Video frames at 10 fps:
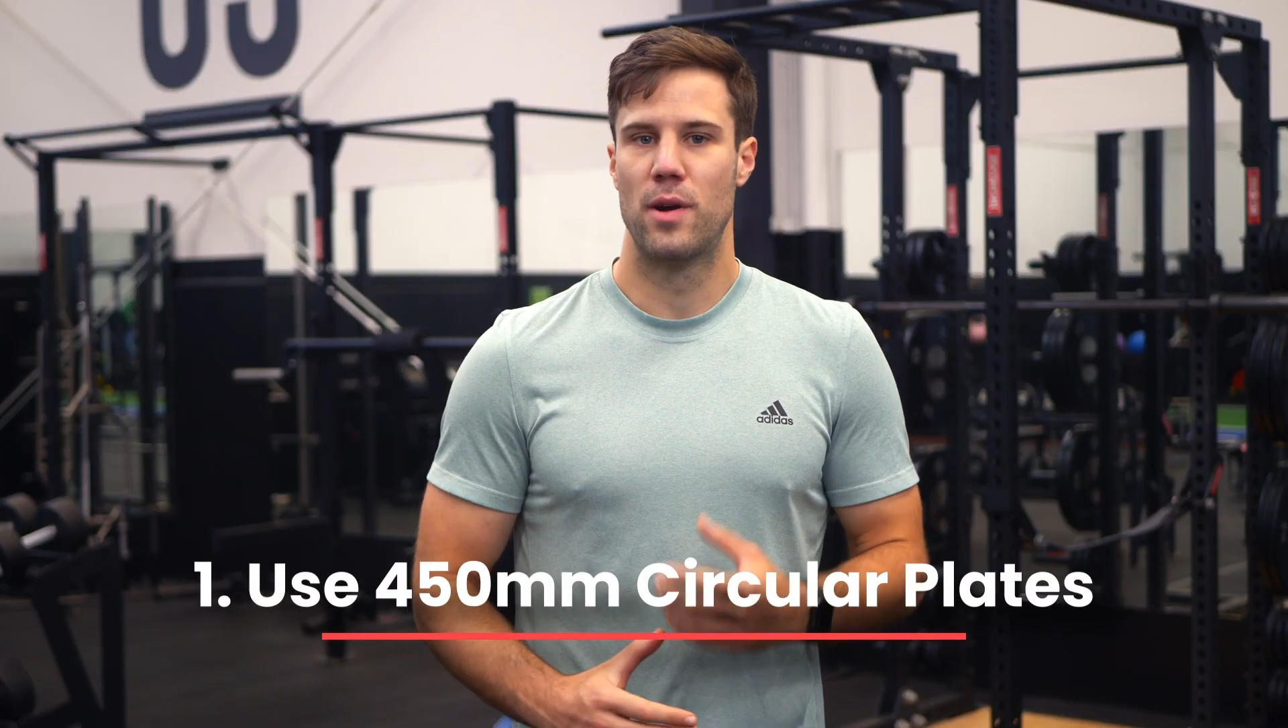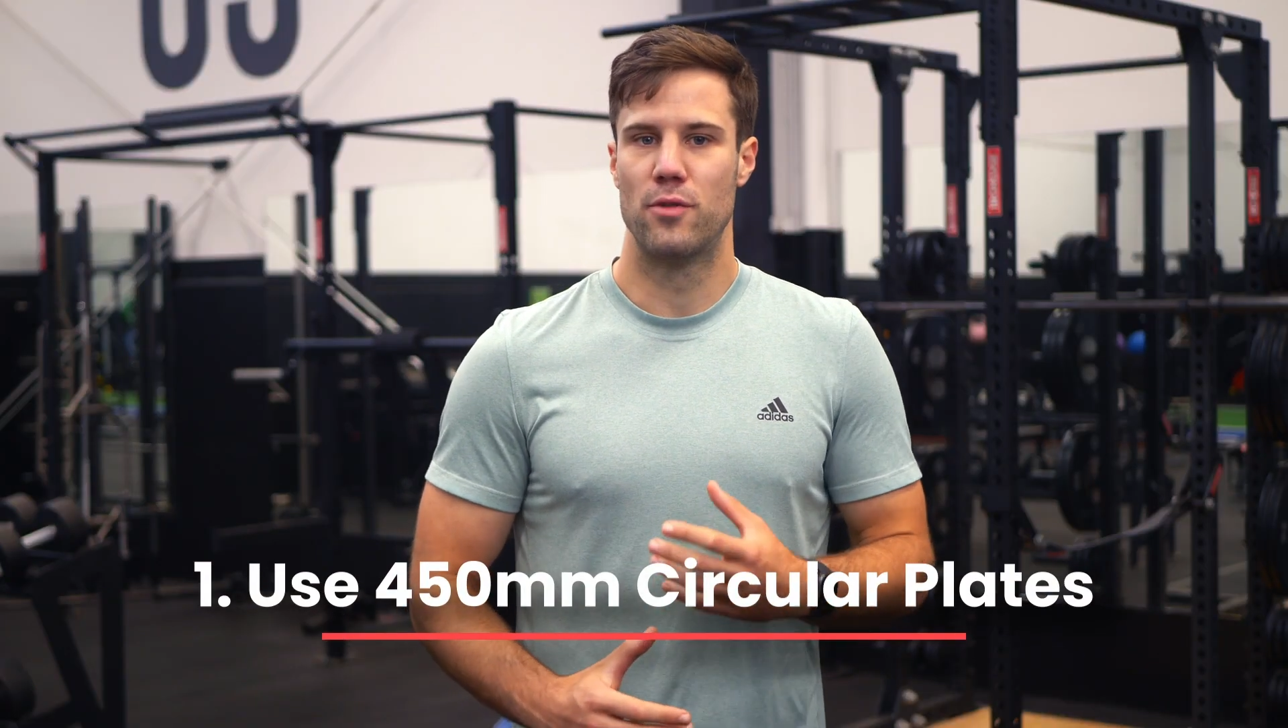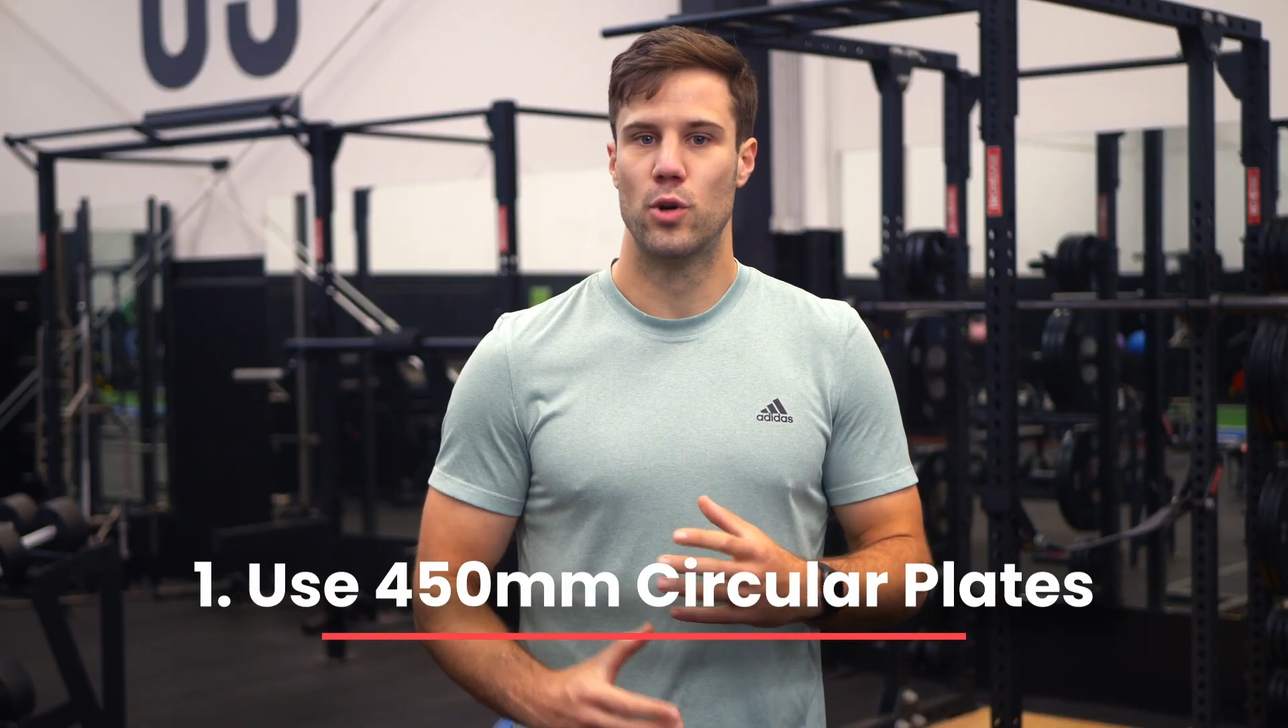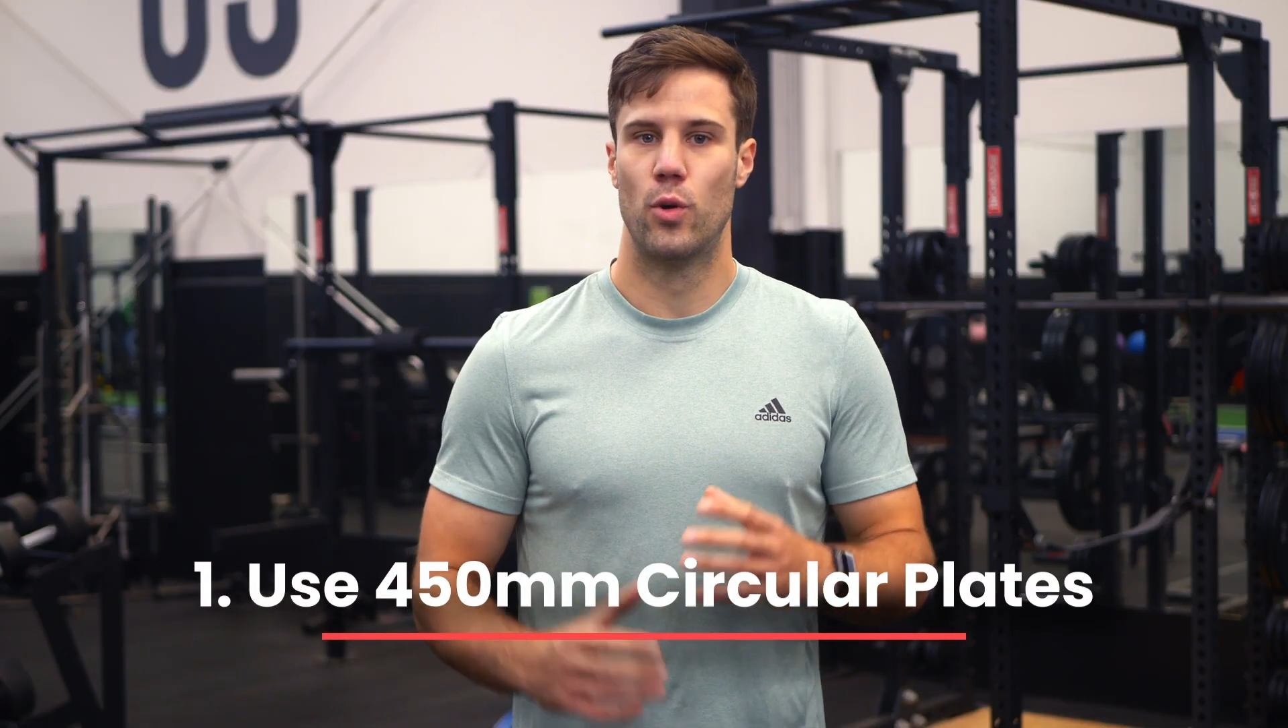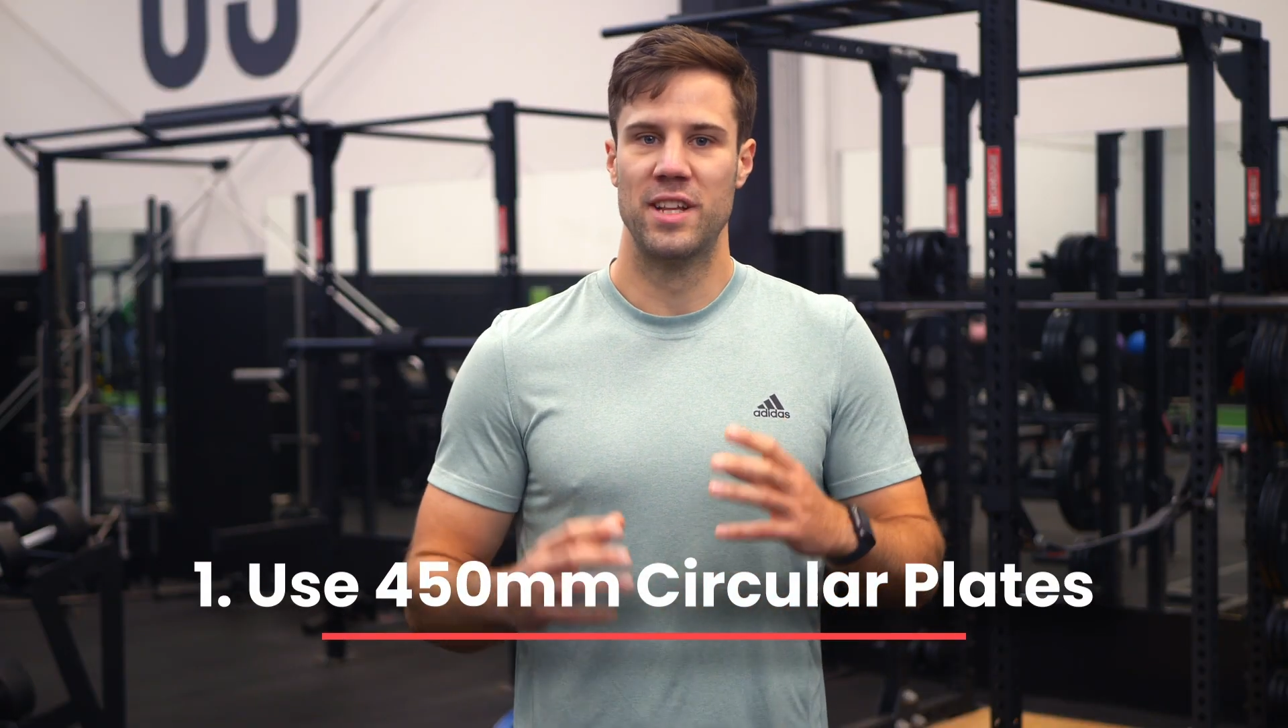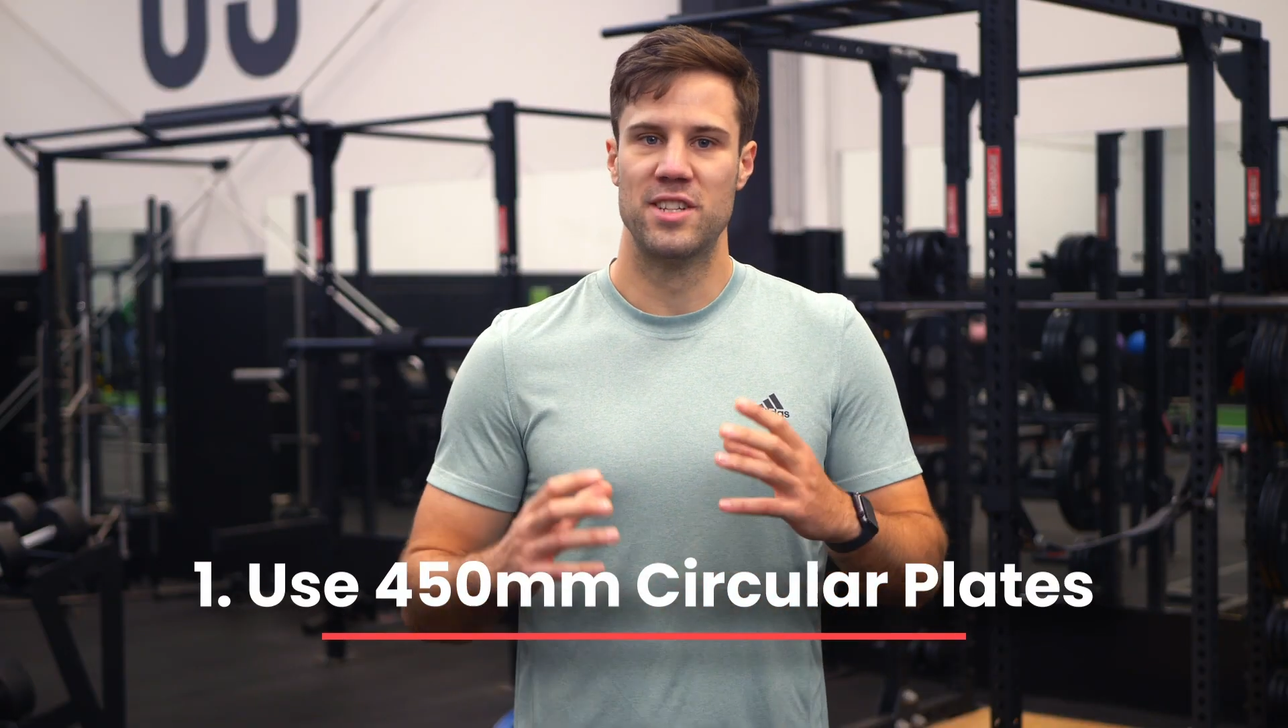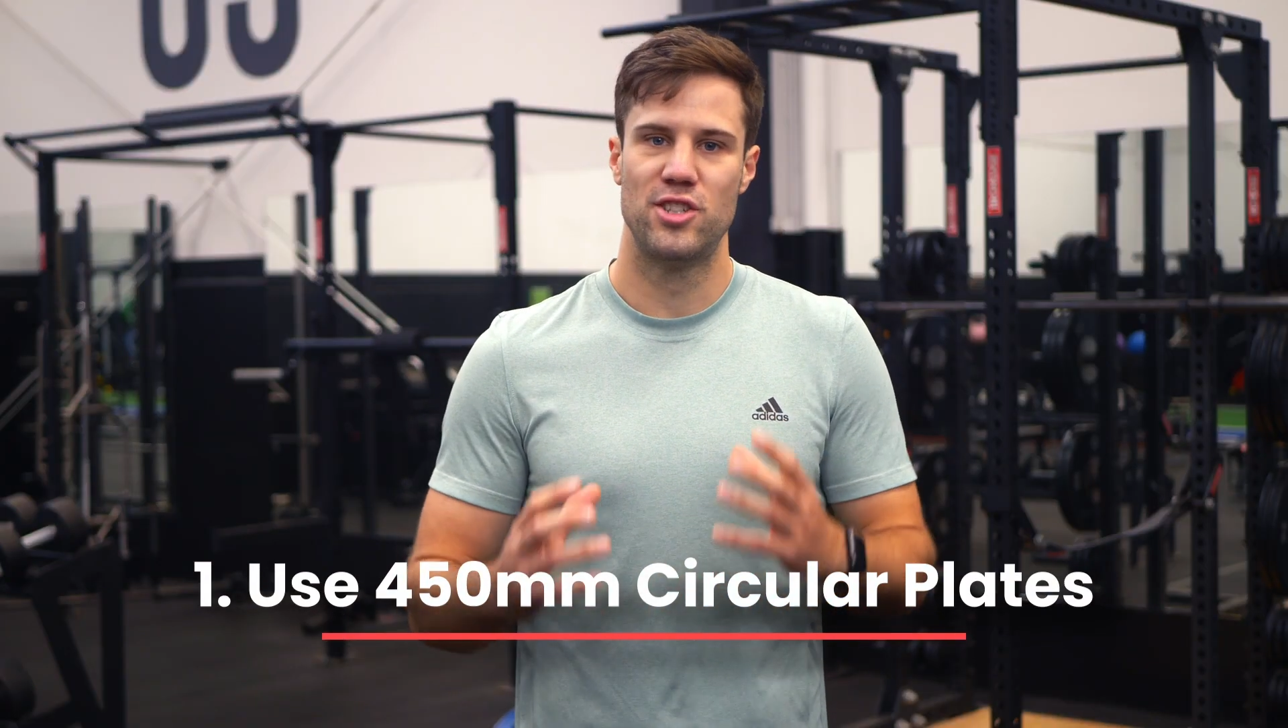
by recording